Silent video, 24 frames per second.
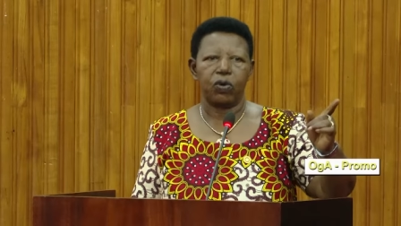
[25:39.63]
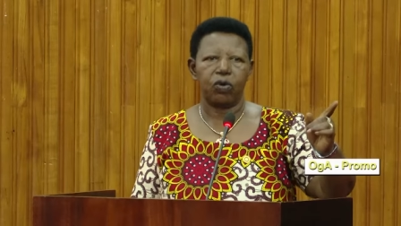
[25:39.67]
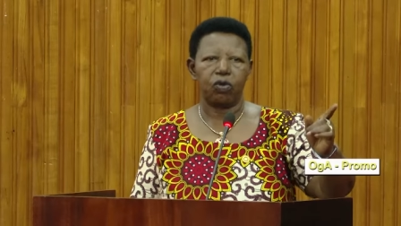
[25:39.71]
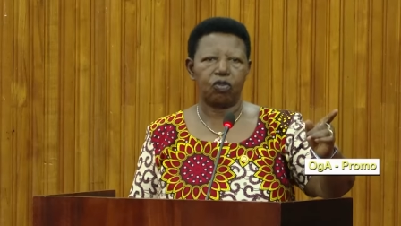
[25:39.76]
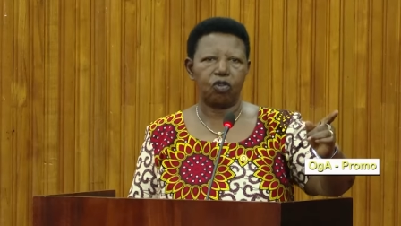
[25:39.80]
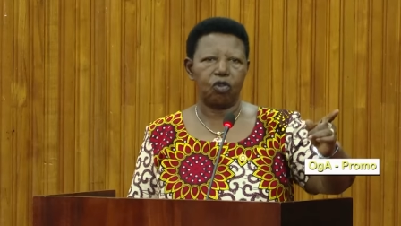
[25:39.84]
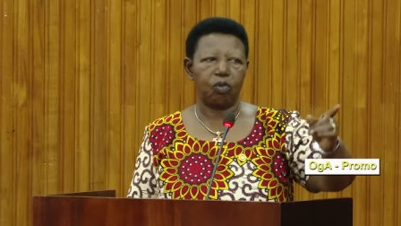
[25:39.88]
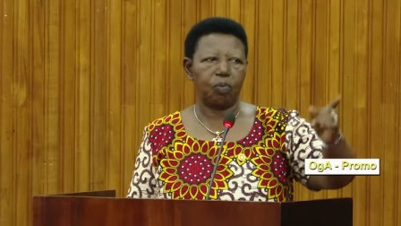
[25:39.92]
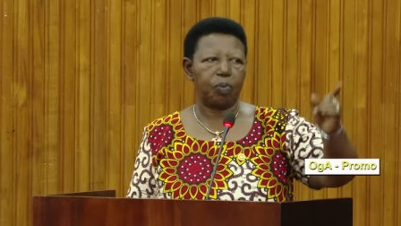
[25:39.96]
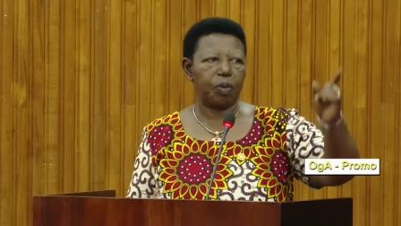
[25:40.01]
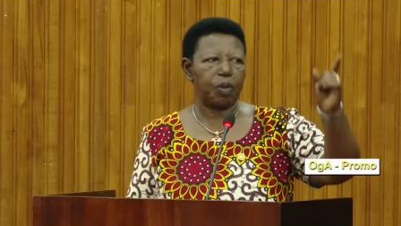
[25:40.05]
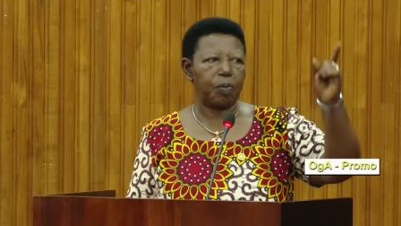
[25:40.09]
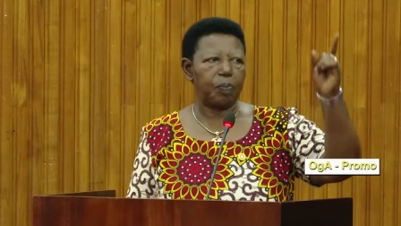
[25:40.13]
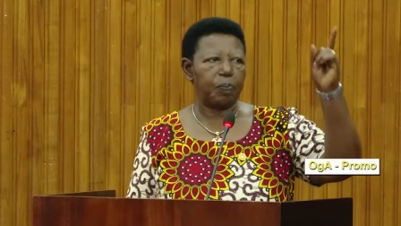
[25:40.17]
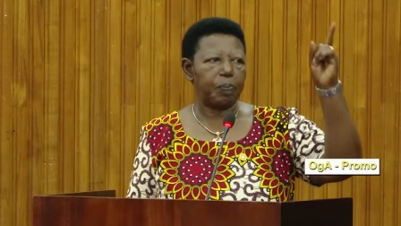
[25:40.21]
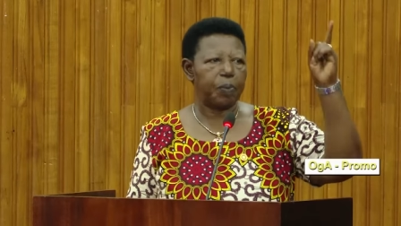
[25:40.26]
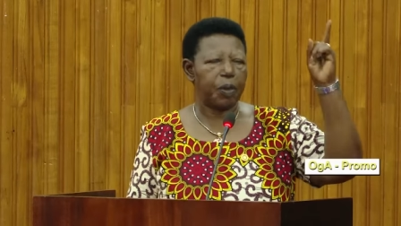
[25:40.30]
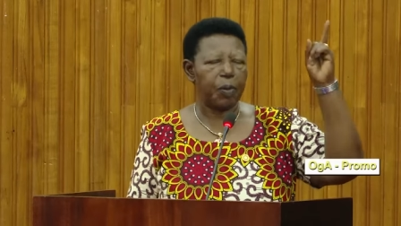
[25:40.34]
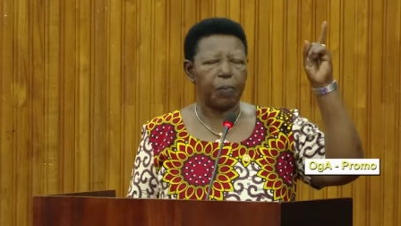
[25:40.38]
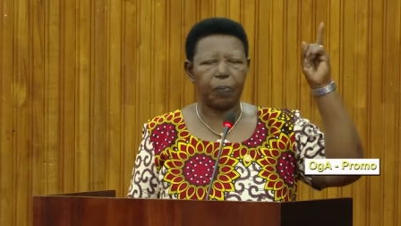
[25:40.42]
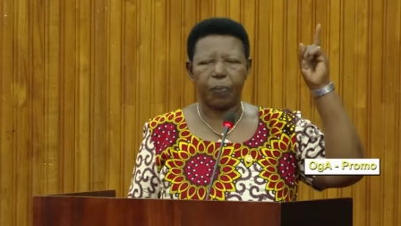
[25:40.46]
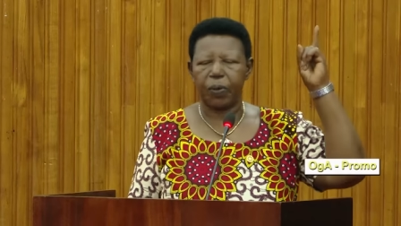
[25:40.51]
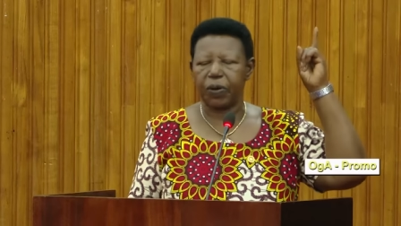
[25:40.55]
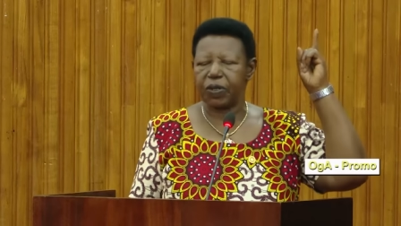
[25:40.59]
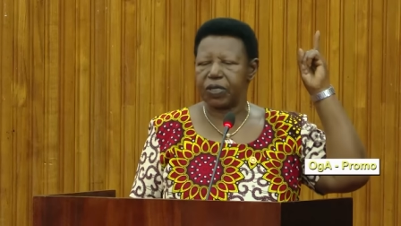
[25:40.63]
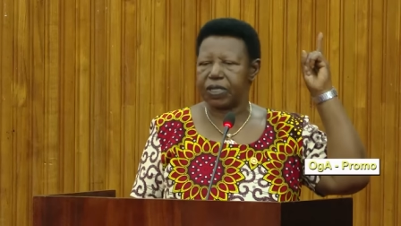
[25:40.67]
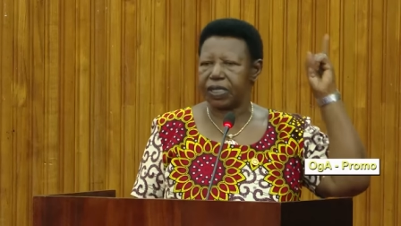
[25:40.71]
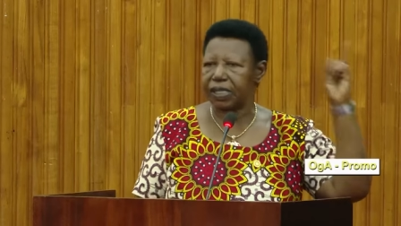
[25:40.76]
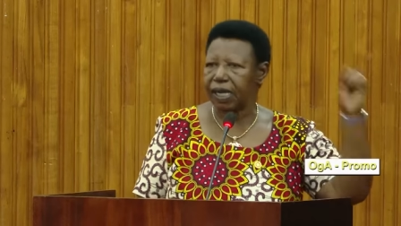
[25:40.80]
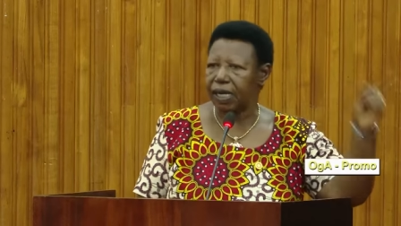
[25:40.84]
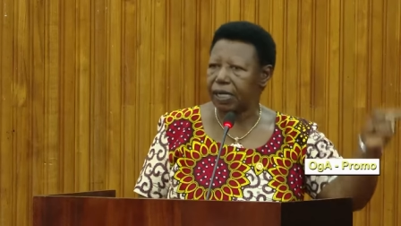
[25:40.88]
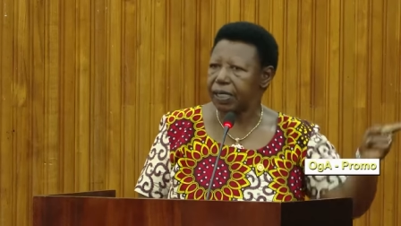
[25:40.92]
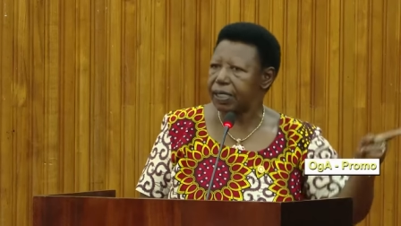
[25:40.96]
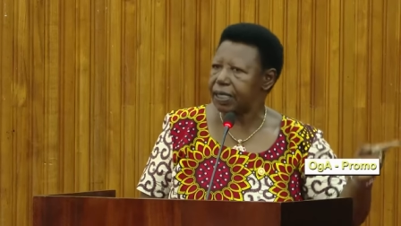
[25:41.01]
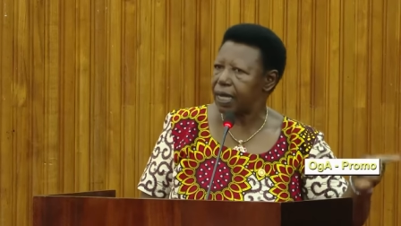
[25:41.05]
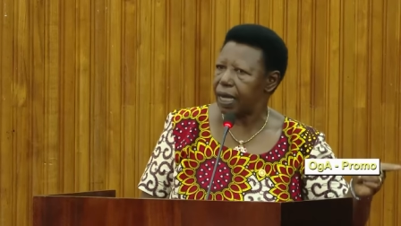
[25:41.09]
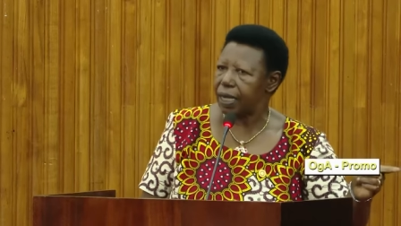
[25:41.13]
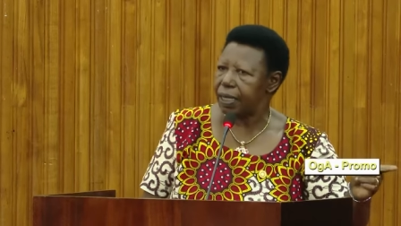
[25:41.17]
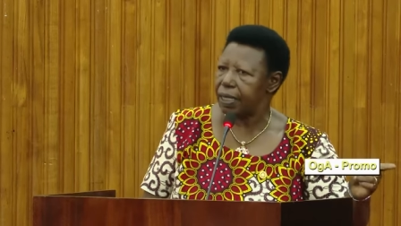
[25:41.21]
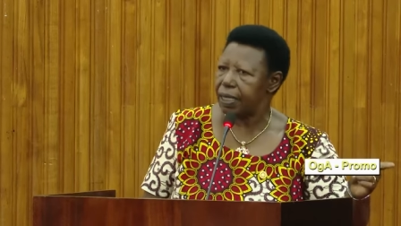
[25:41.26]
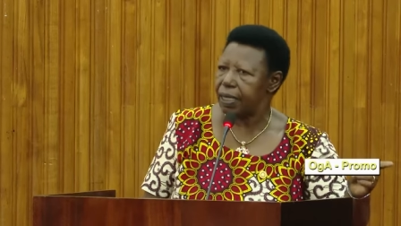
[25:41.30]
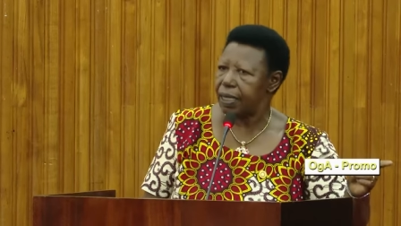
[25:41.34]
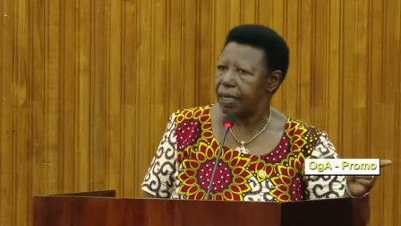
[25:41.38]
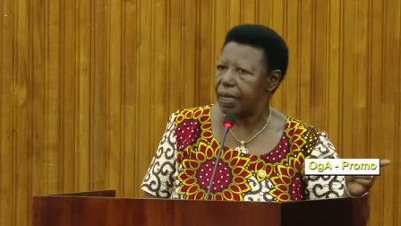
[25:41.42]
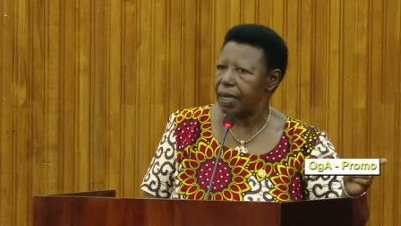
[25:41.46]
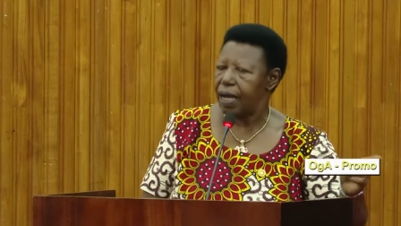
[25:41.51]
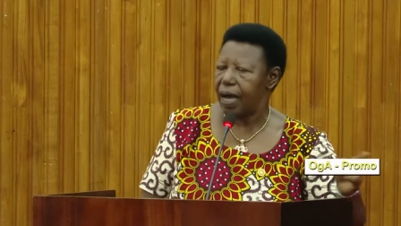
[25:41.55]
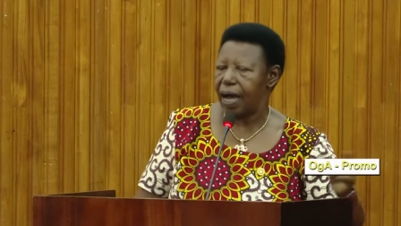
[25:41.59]
should be people centered
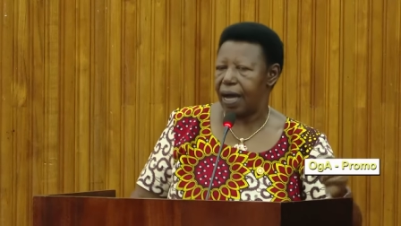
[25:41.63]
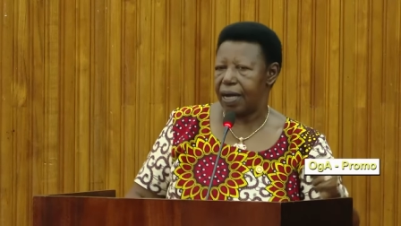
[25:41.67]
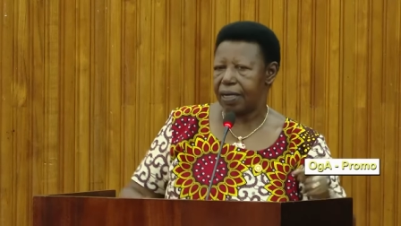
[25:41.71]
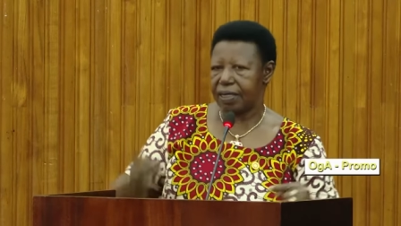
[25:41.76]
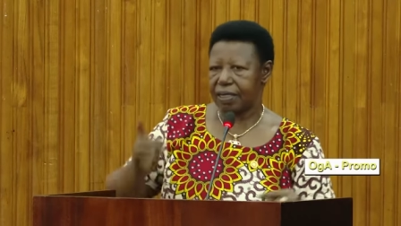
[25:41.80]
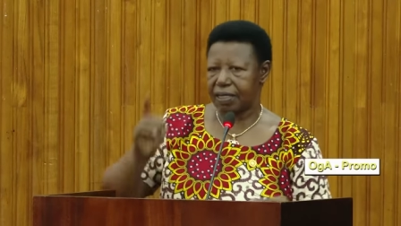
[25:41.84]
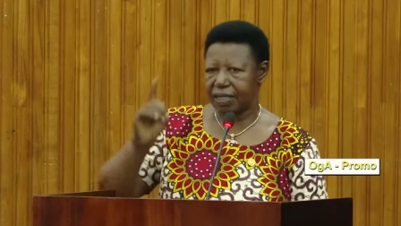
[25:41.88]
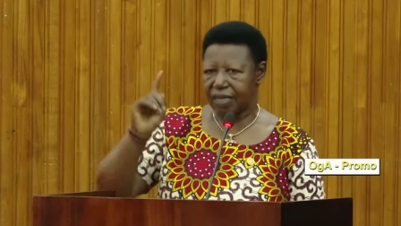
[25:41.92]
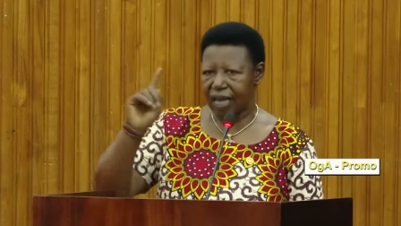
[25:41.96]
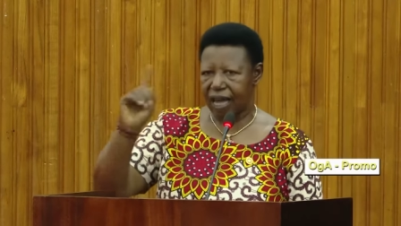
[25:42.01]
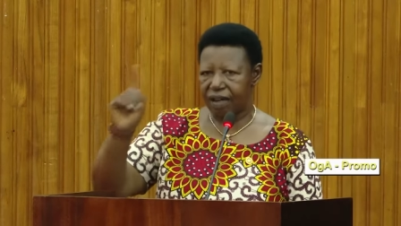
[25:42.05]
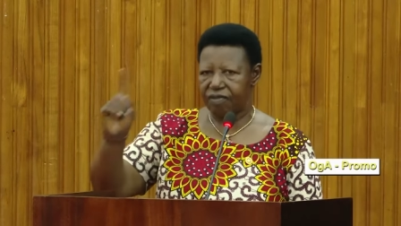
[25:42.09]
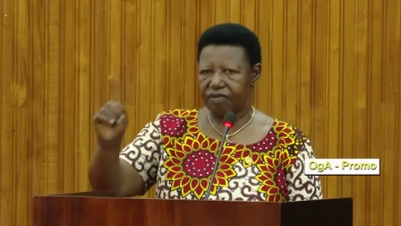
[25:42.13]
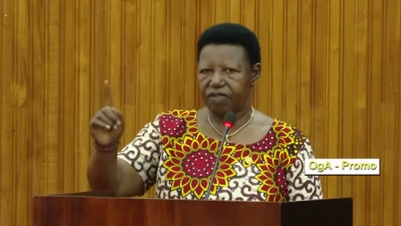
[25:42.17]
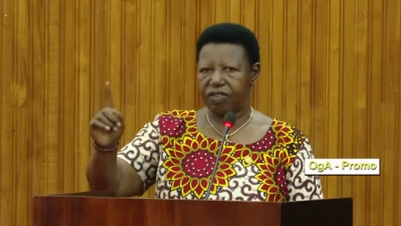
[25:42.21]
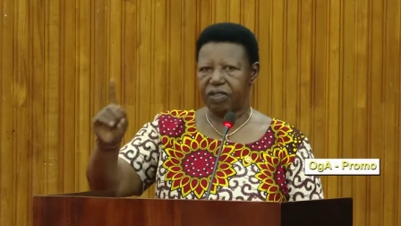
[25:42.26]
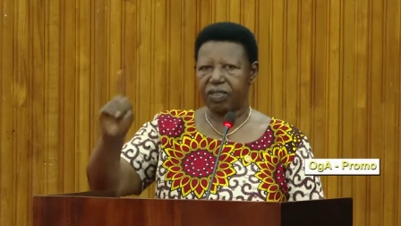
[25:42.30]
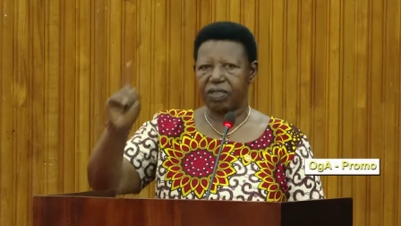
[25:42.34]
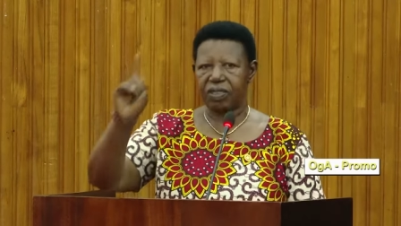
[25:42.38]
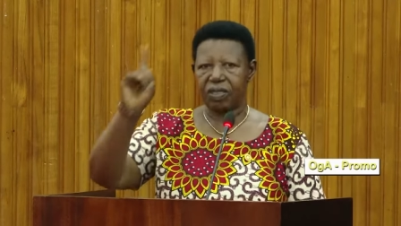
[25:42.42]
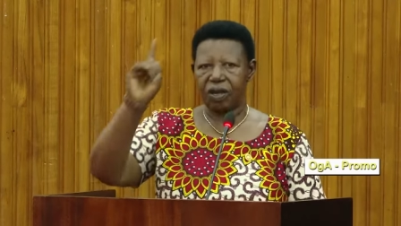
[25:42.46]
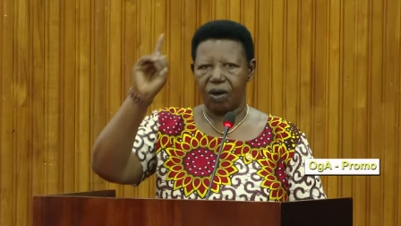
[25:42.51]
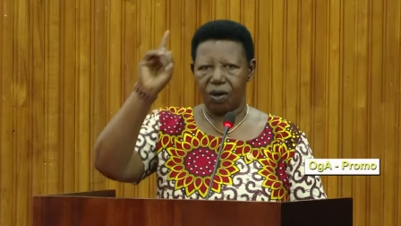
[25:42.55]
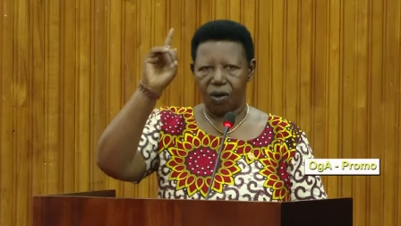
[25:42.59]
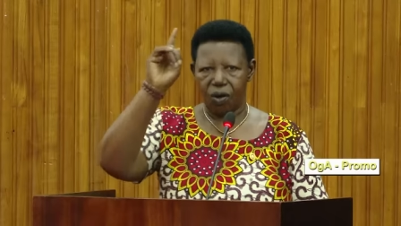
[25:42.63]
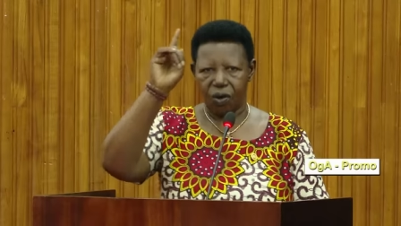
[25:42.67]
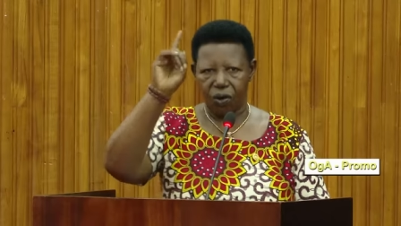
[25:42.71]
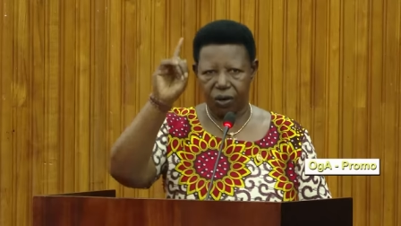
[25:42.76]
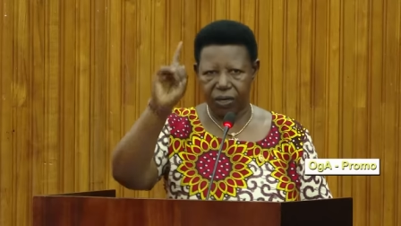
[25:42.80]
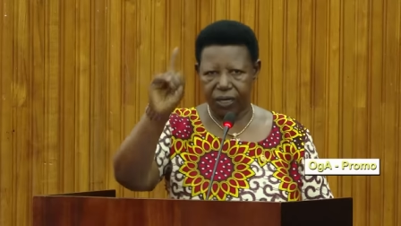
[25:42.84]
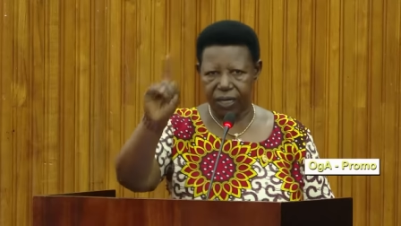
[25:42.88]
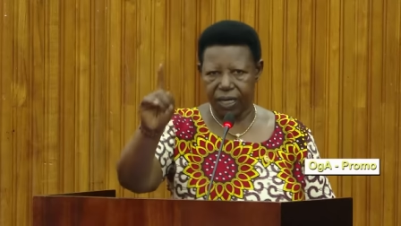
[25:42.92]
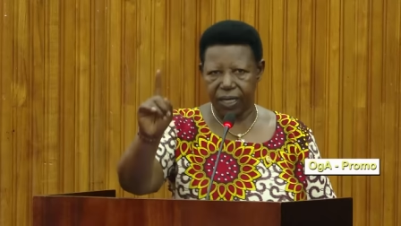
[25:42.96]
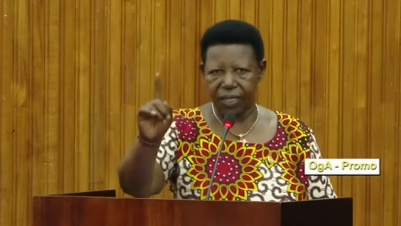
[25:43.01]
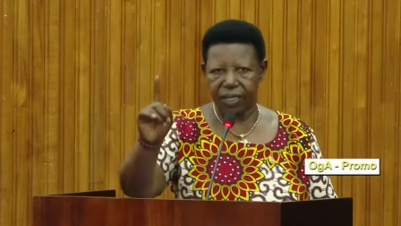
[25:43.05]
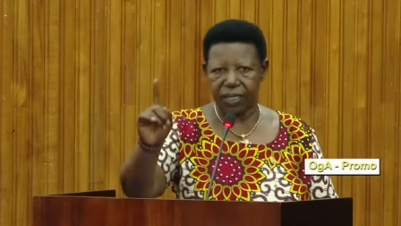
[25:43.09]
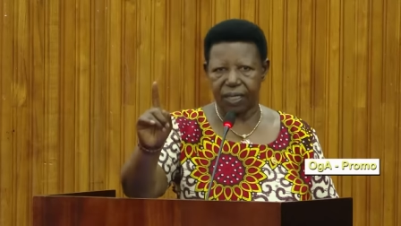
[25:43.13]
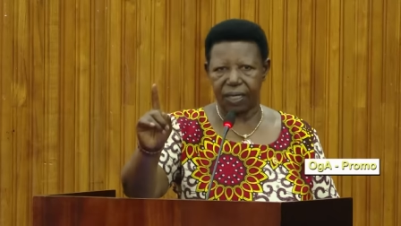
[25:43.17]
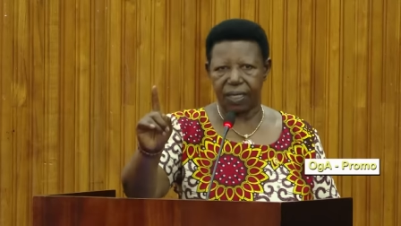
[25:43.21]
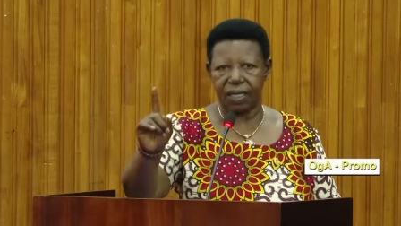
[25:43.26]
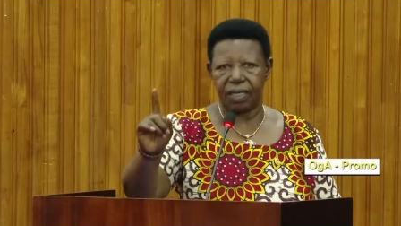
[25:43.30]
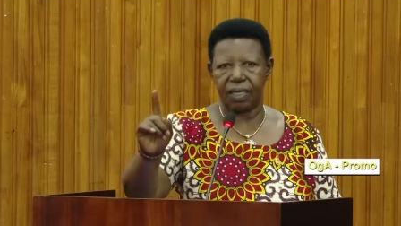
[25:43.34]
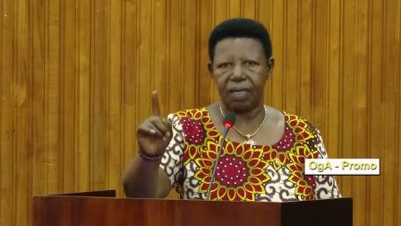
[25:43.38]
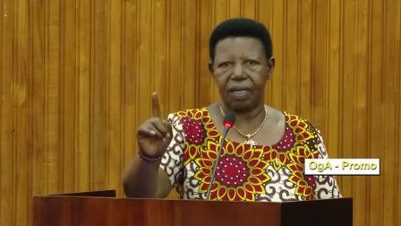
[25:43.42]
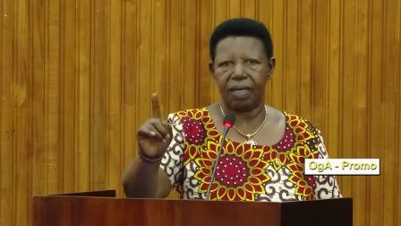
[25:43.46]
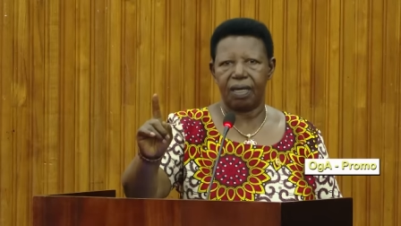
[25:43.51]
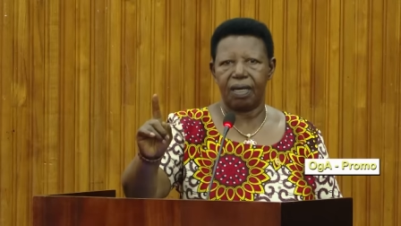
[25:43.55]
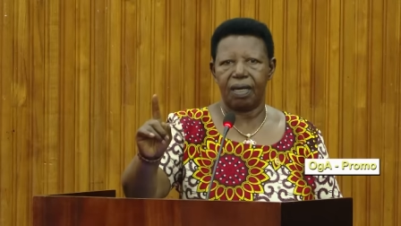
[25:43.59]
and service
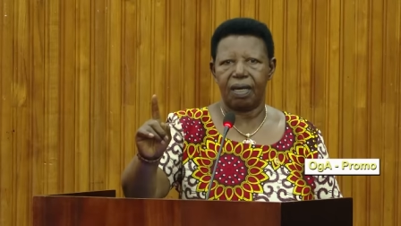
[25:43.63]
oriented.